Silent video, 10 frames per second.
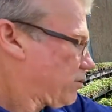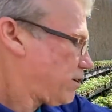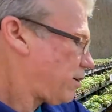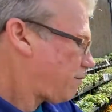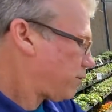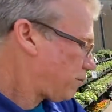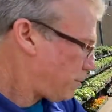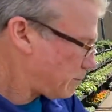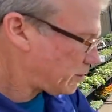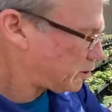I know you've heard me
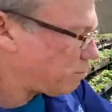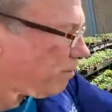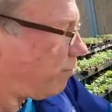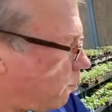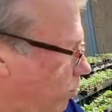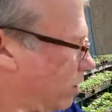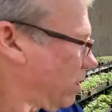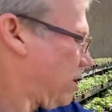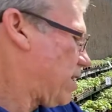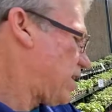mention
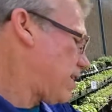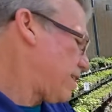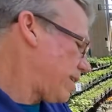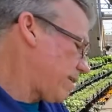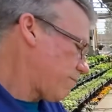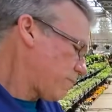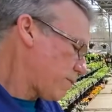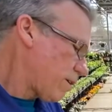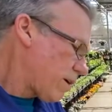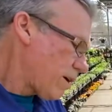before on
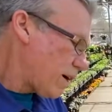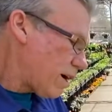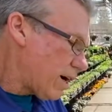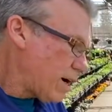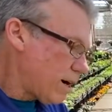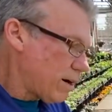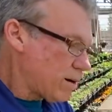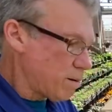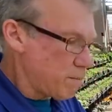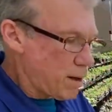
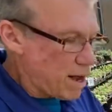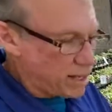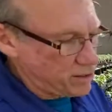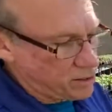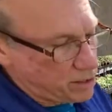pots,